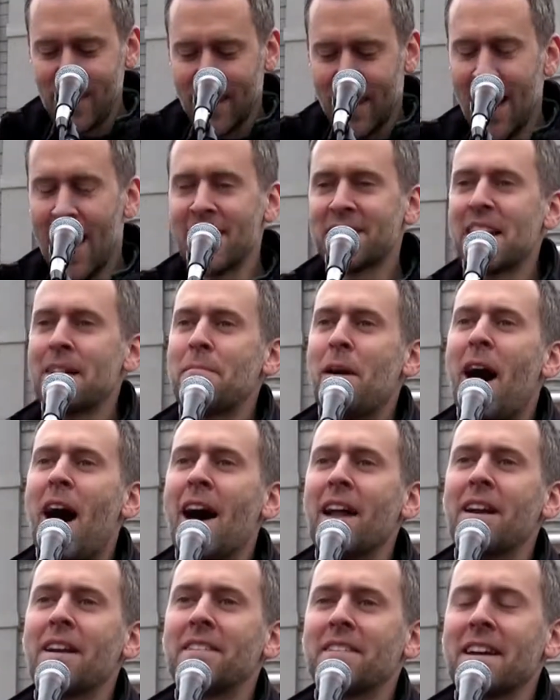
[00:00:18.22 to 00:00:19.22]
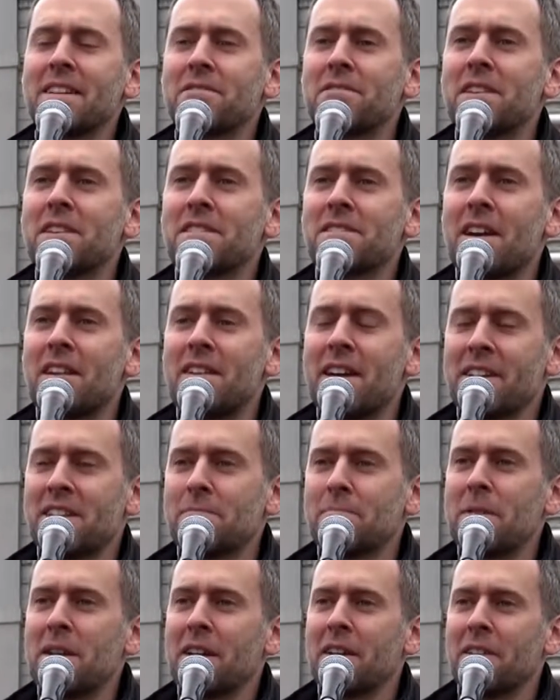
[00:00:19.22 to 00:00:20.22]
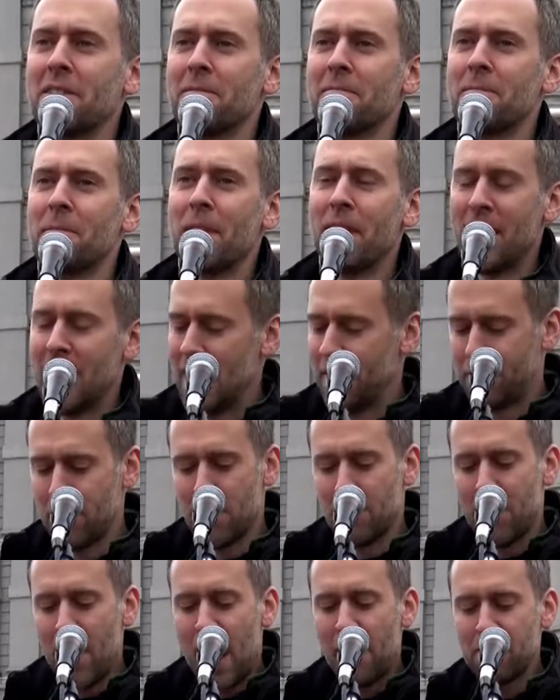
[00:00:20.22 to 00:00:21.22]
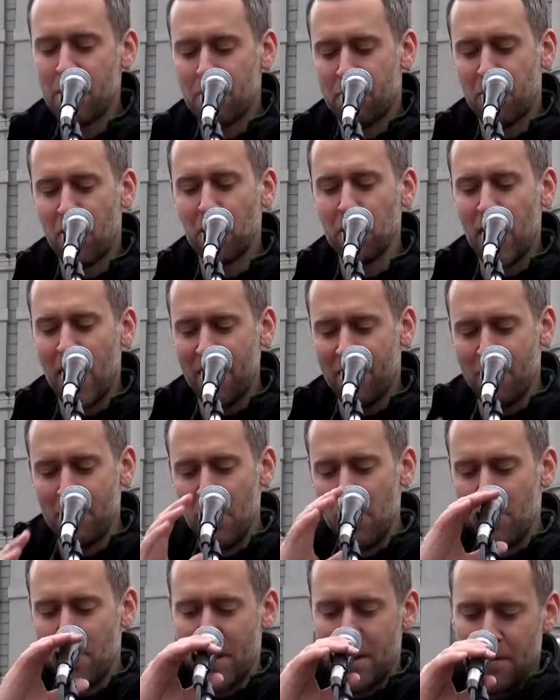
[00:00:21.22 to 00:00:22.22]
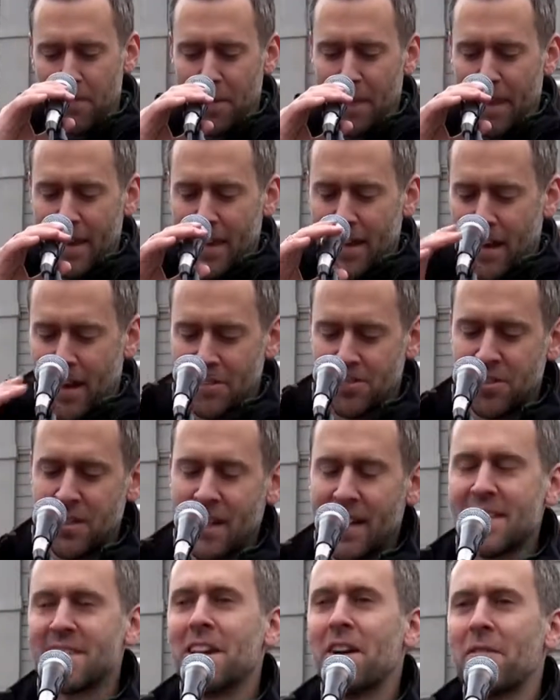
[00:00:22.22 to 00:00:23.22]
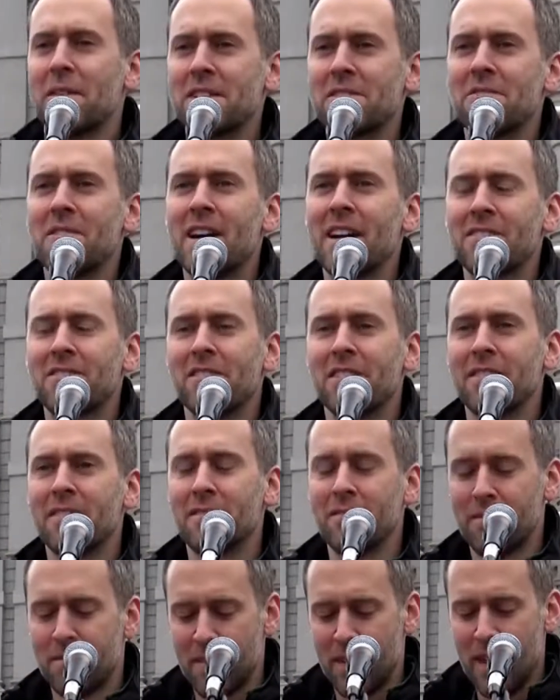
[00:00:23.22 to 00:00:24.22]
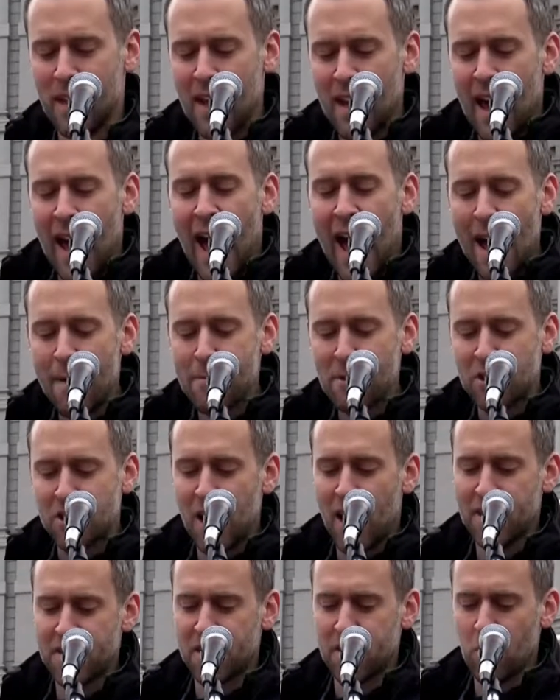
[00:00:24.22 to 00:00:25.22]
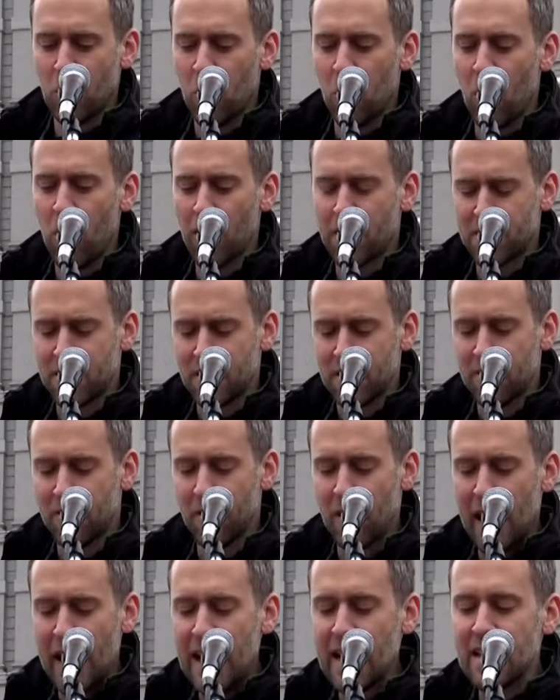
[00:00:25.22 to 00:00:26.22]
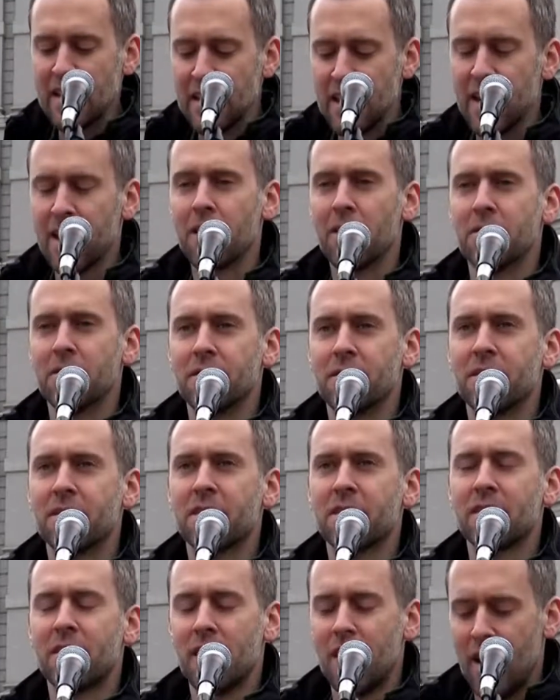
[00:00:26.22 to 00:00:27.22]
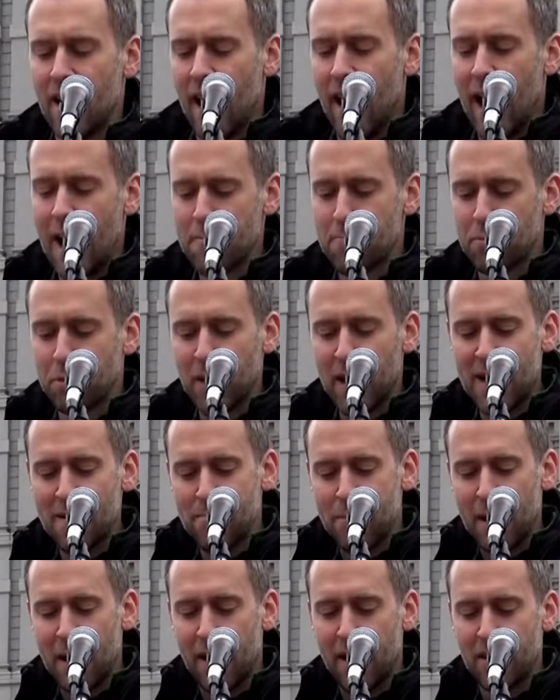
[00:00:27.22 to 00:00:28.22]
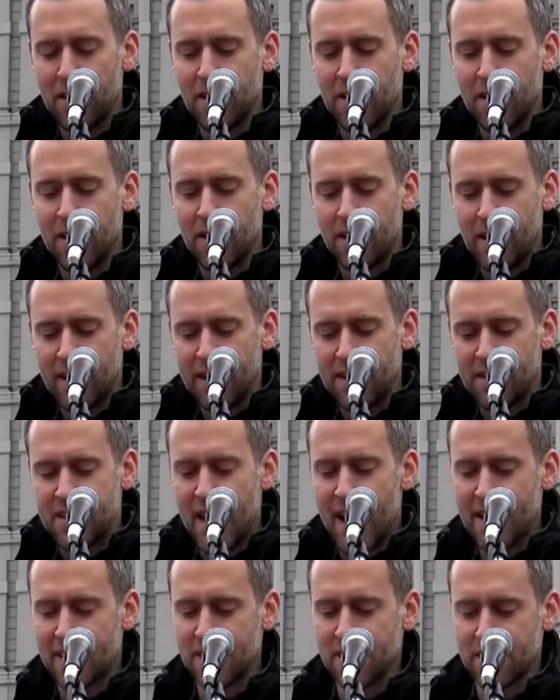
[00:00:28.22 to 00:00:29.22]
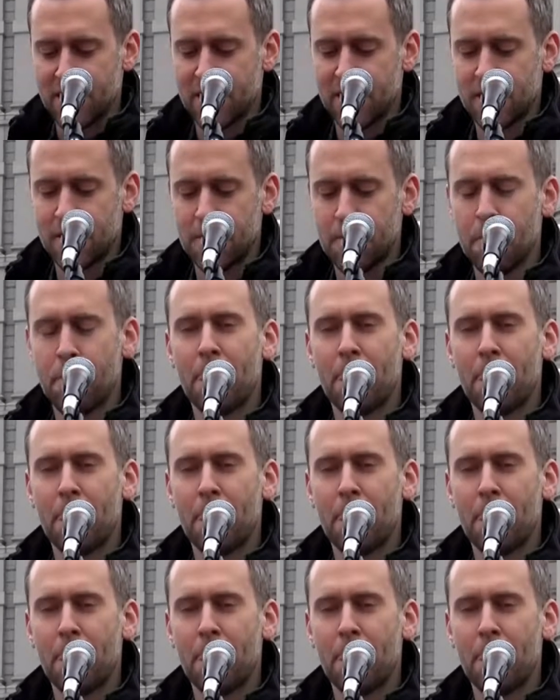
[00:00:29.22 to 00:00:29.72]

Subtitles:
Guys, I'm honored to introduce our next speaker. If you're involved in the pro-life movement, she needs no introduction. Abby Johnson worked for 8 years at Planned Parenthood in Texas.